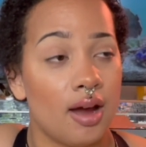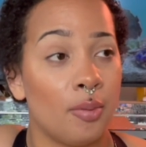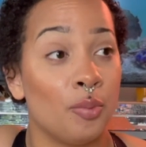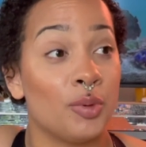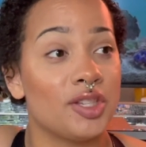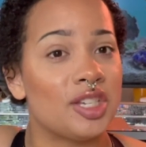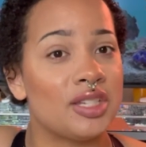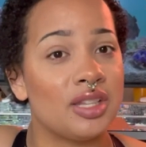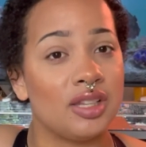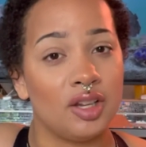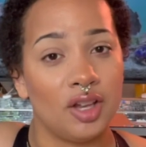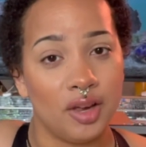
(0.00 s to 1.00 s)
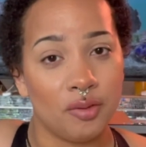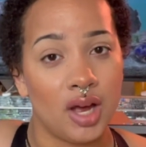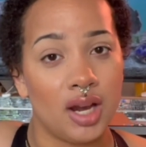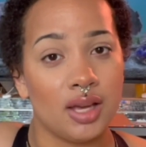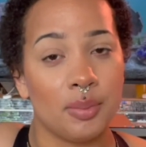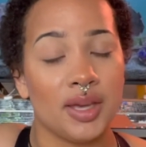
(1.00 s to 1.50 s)
which is a little
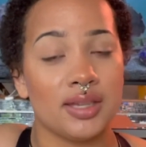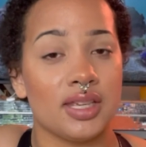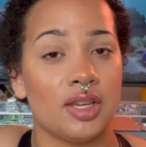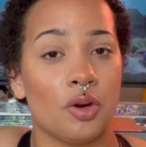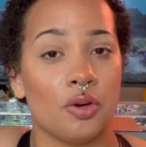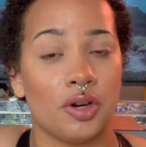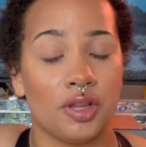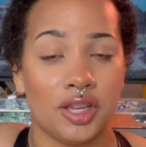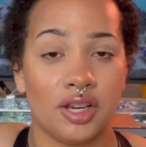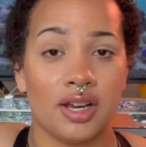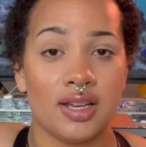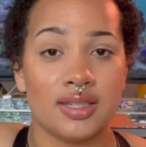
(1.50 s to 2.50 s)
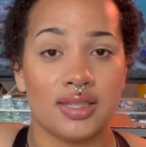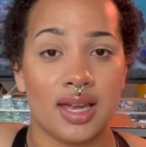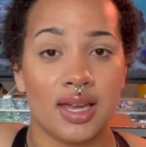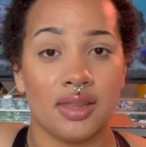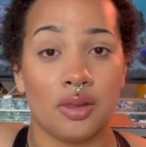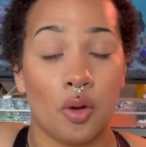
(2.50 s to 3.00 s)
ironic because I know earlier I
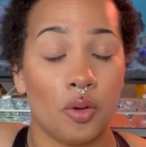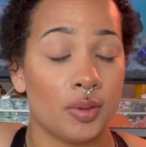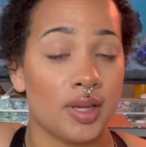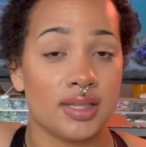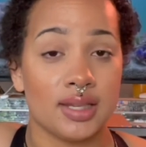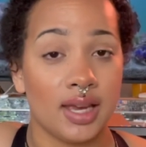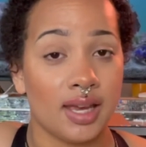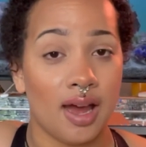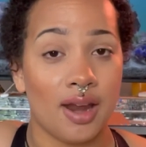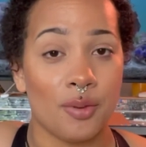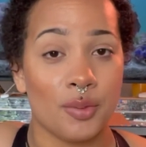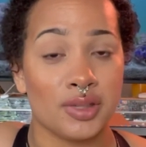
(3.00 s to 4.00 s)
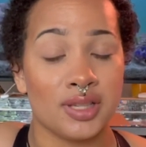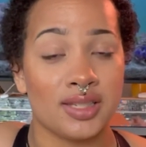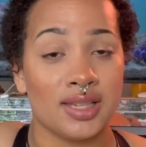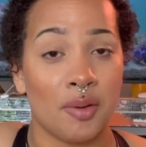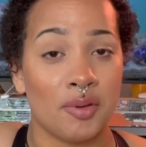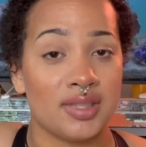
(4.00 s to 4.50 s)
said the whole reason I got it was
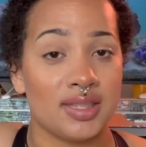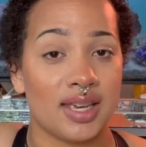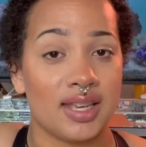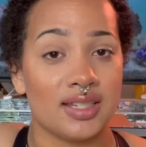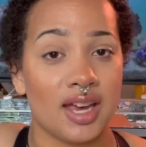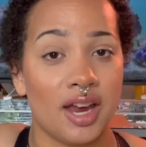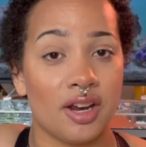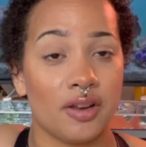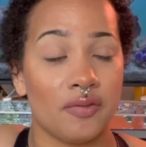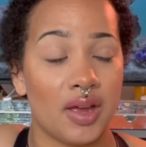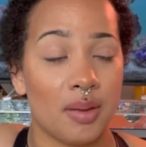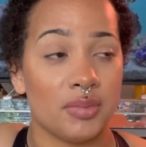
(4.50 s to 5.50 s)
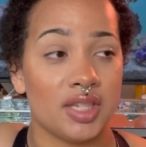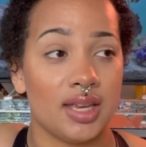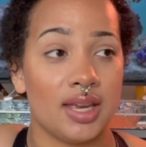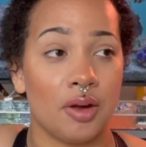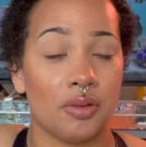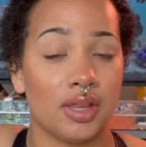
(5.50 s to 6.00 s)
because I was sick and tired of
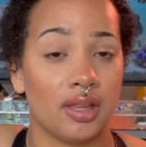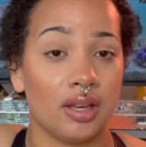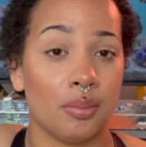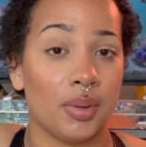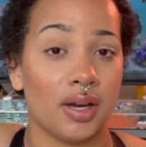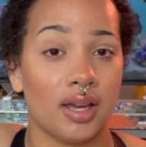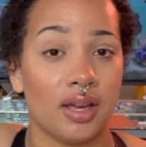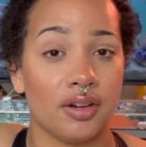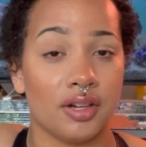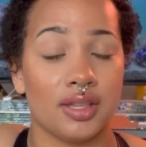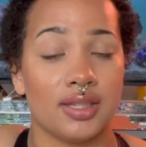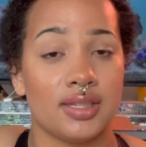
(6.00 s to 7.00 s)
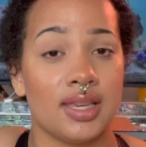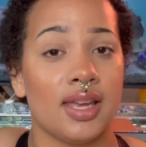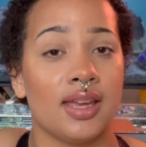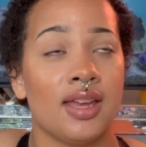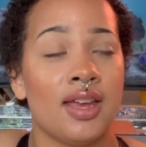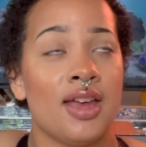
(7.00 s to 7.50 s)
emptying out the little bucket under the
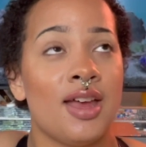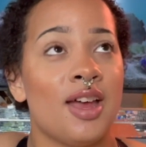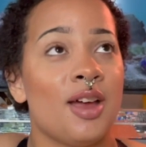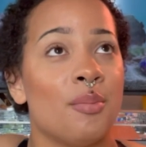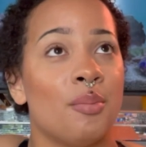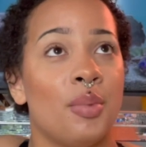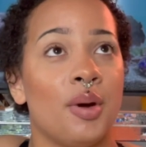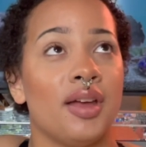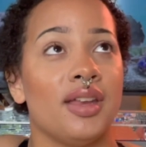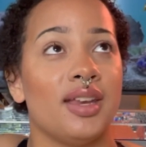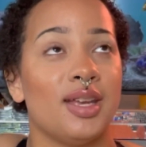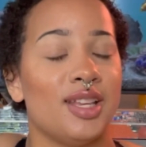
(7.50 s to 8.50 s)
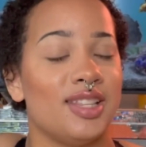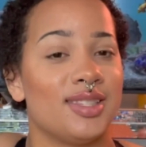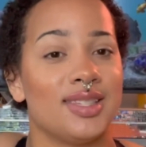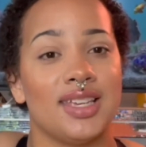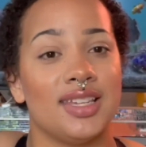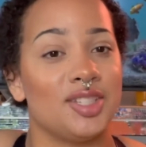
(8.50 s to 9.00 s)
sink, but
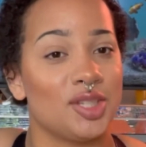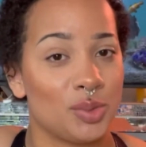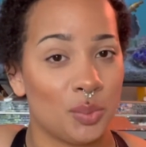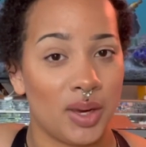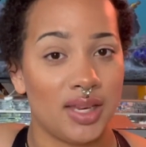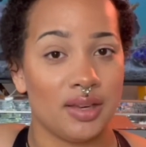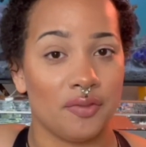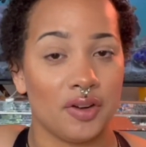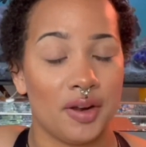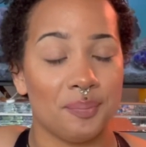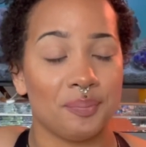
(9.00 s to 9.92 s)
it's just way different.